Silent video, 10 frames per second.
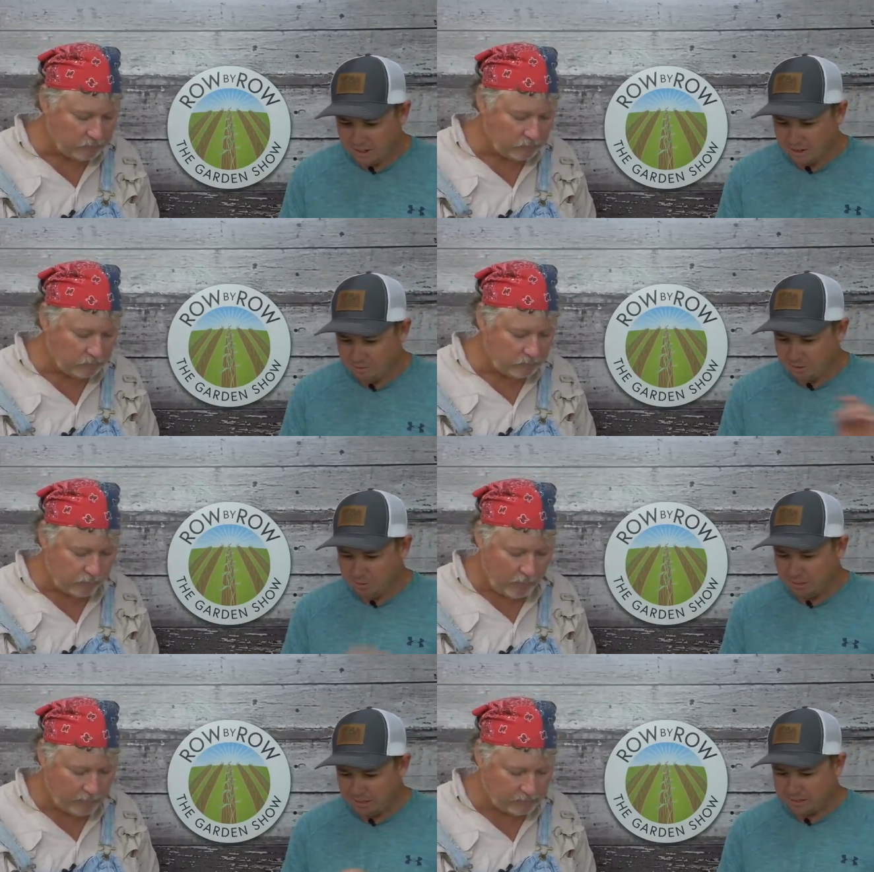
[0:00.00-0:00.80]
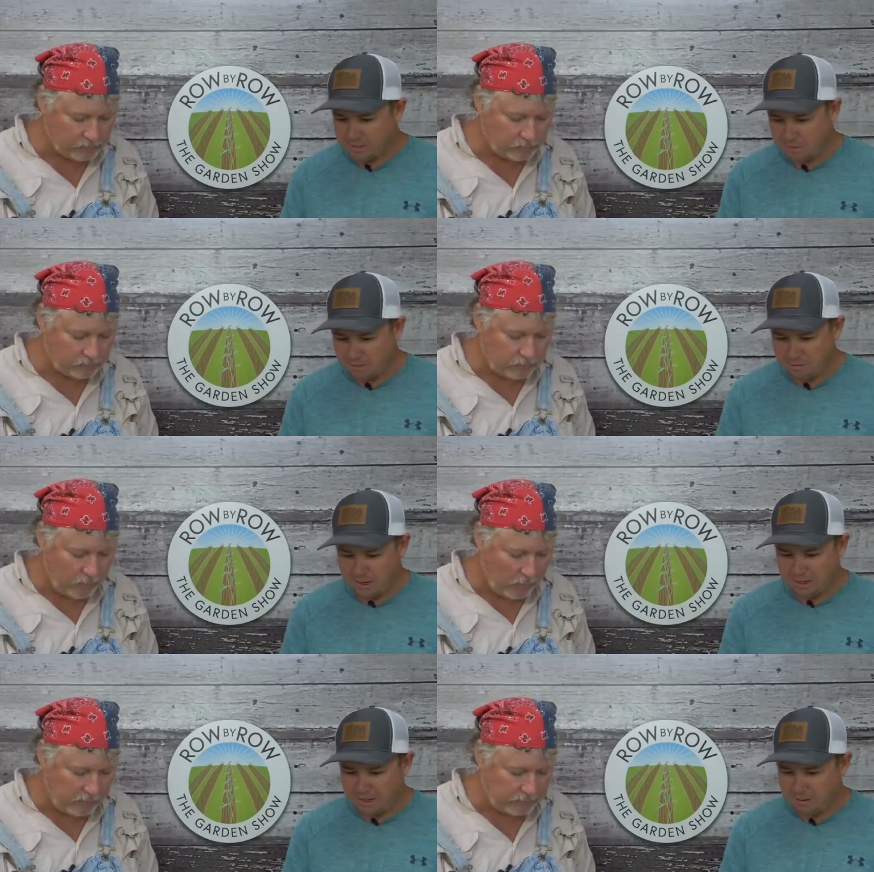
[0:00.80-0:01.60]
Speaker 1: hopefully we get some of that
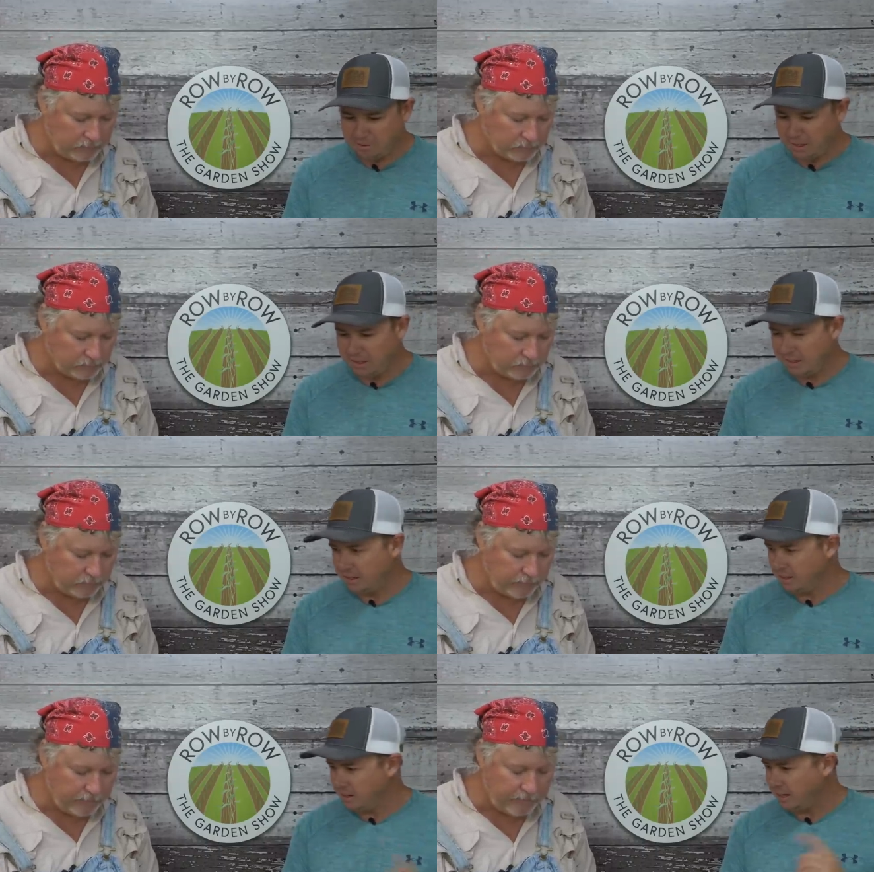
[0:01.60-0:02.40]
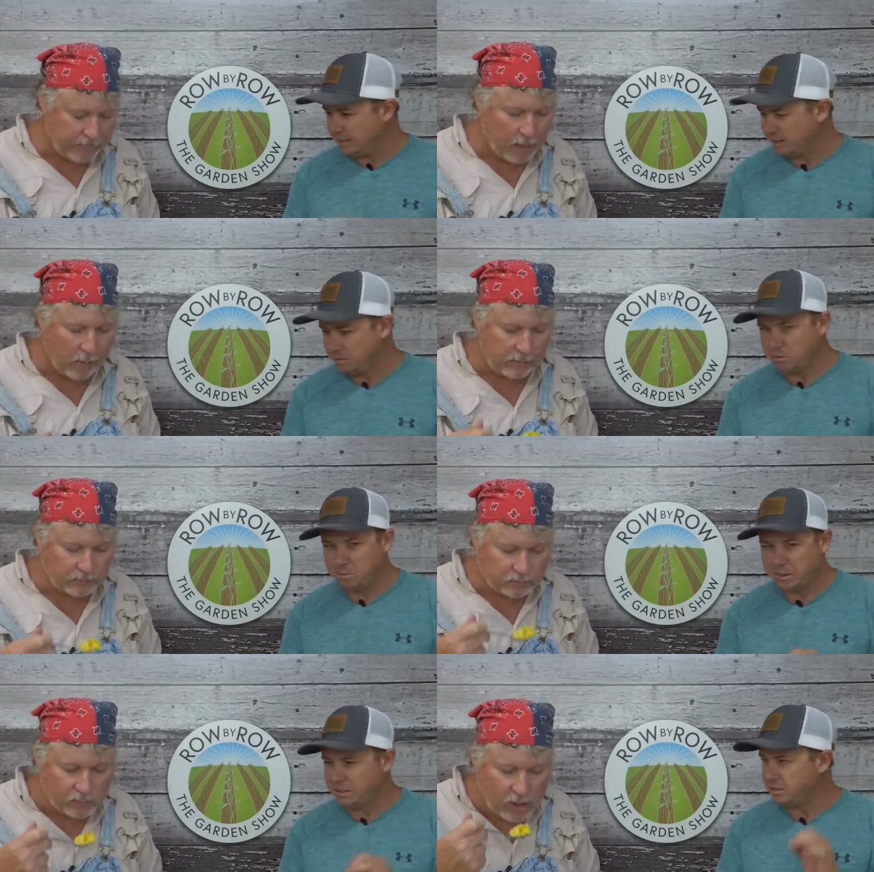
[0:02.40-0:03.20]
rain coming in. And the last thing I want to
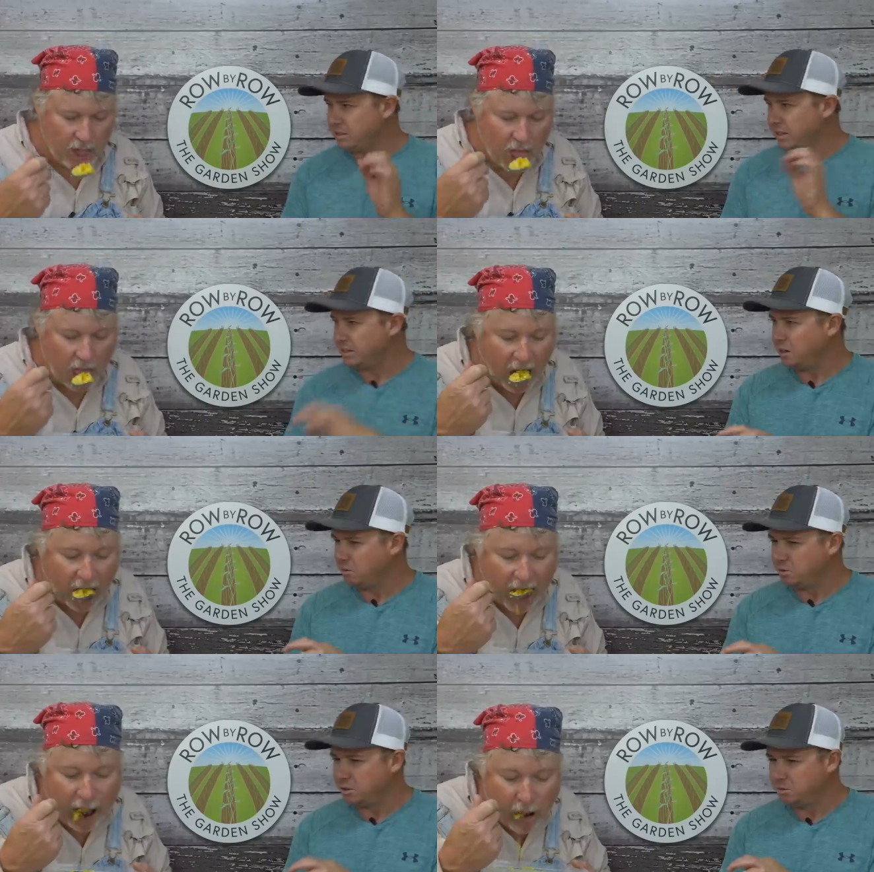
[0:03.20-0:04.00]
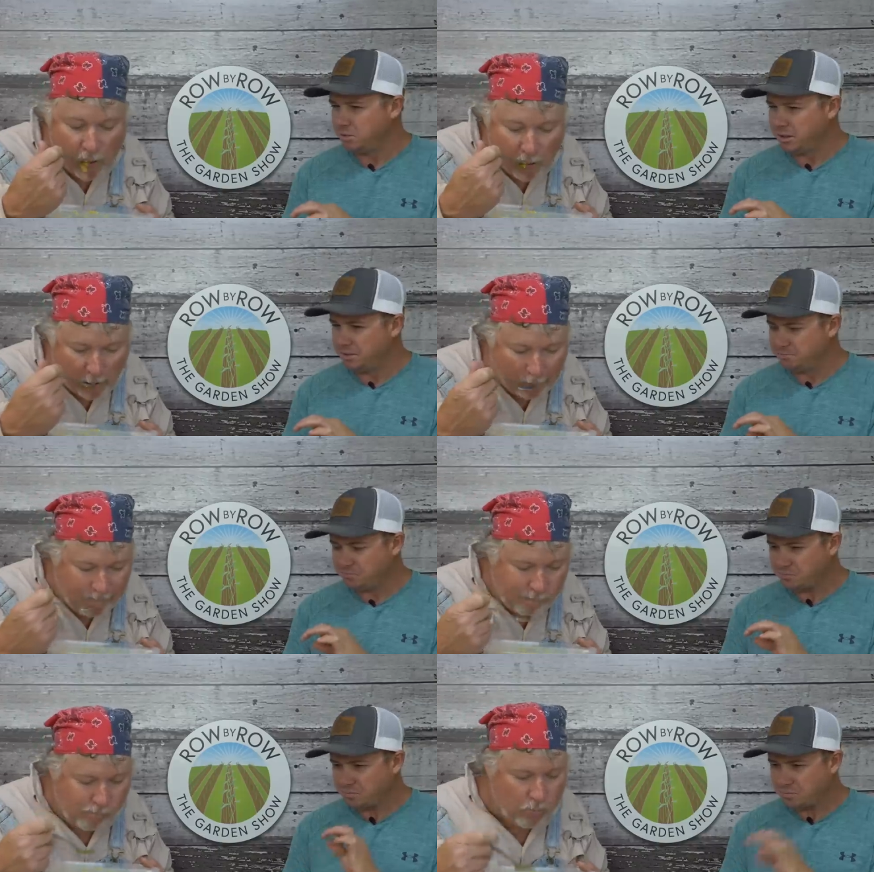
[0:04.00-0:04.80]
mention, because I talked to um,
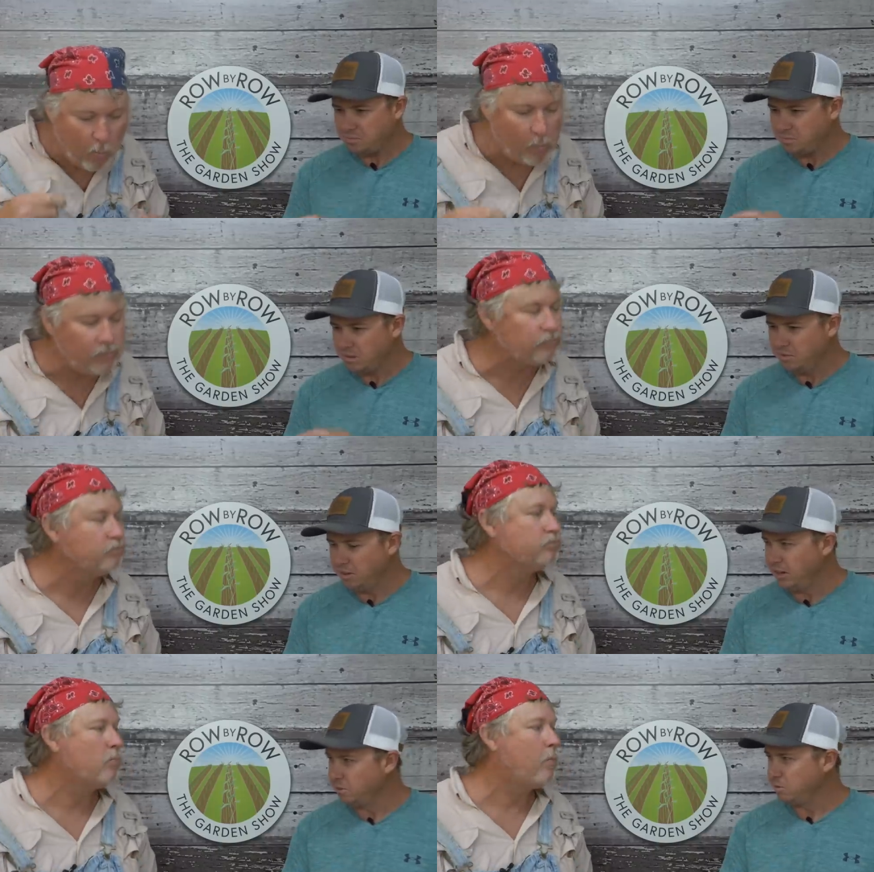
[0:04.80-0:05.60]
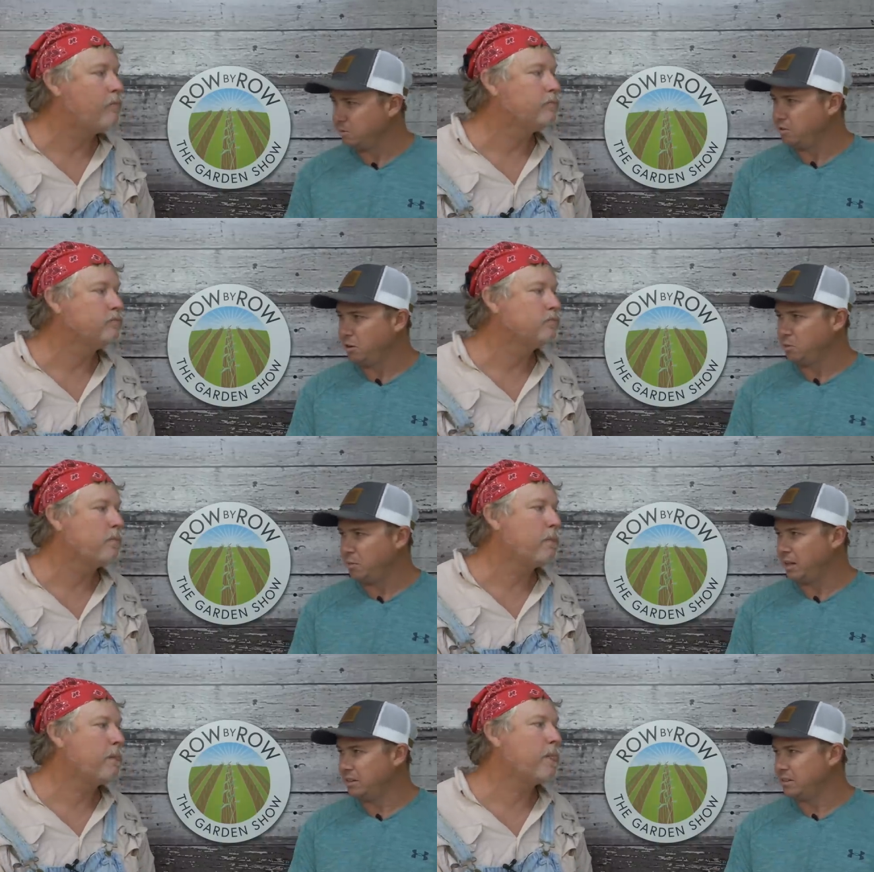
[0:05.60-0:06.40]
a fella on the phone
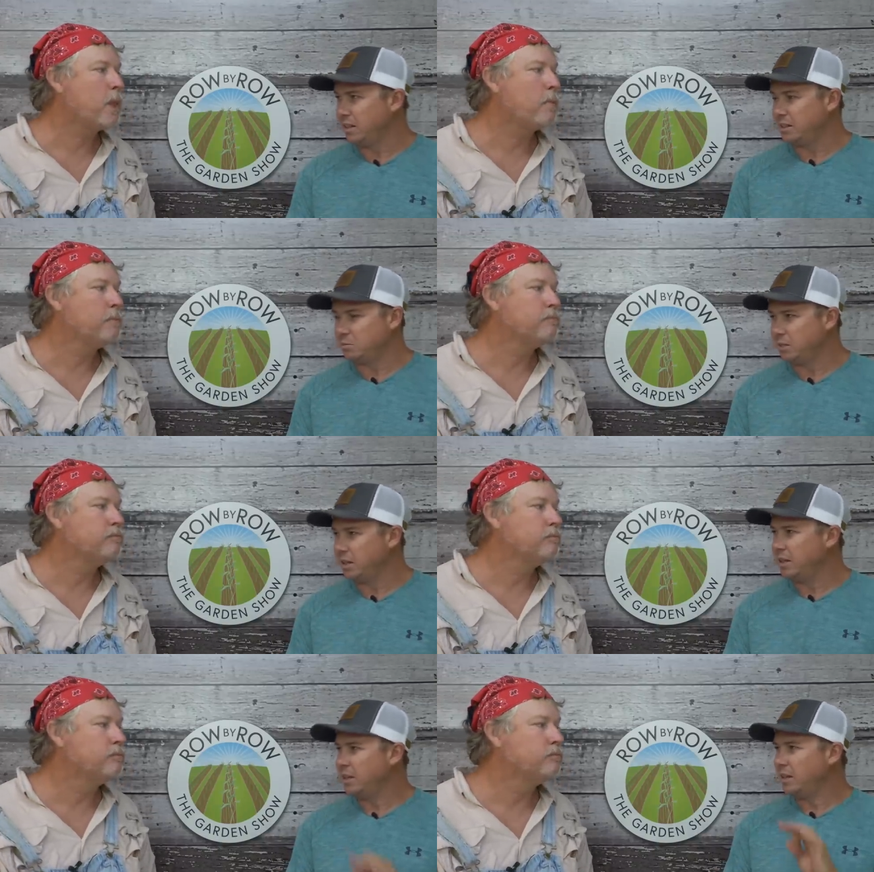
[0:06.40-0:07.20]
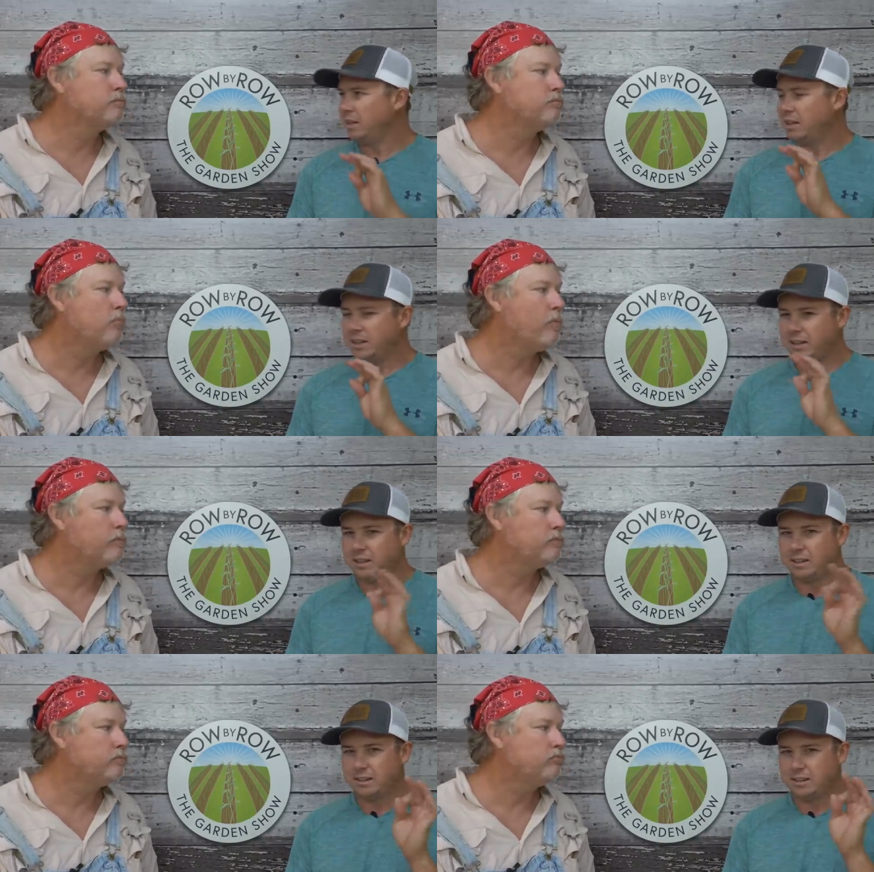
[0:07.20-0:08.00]
about this last week
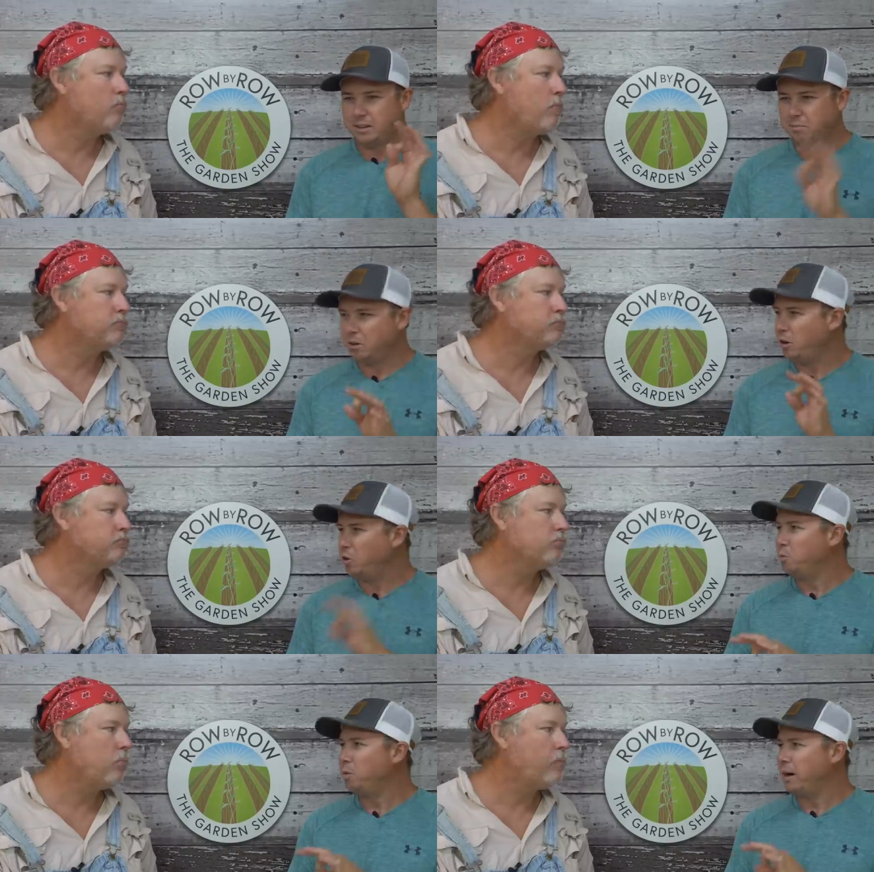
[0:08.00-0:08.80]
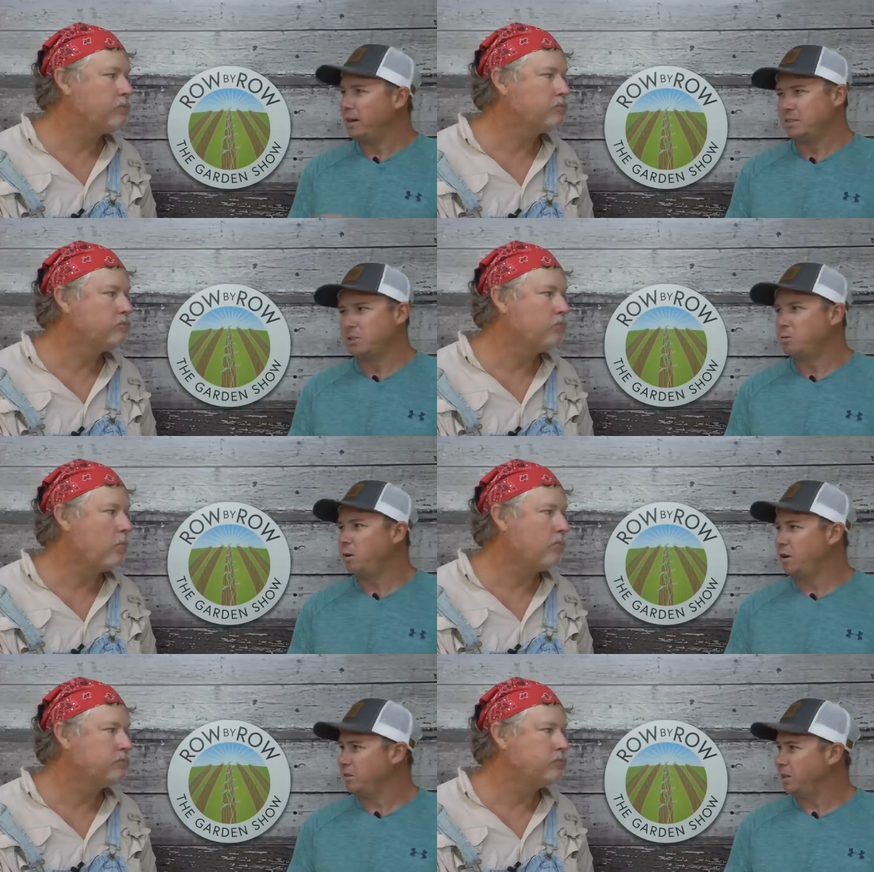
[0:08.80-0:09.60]
them gold prize
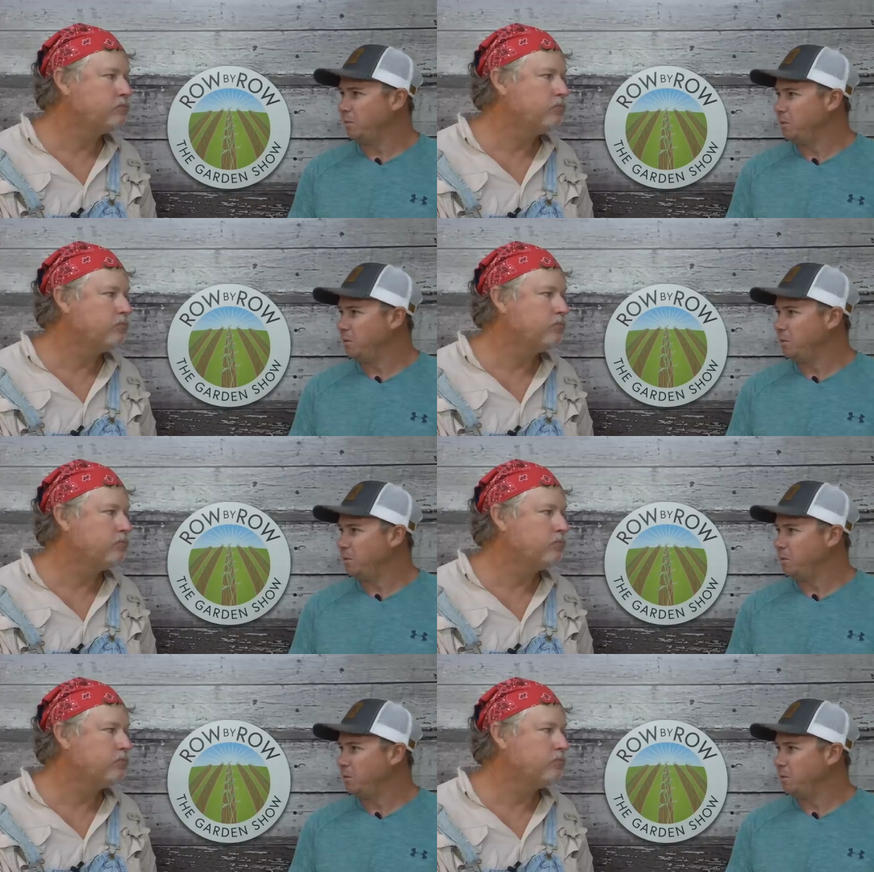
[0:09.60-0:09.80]
squash, I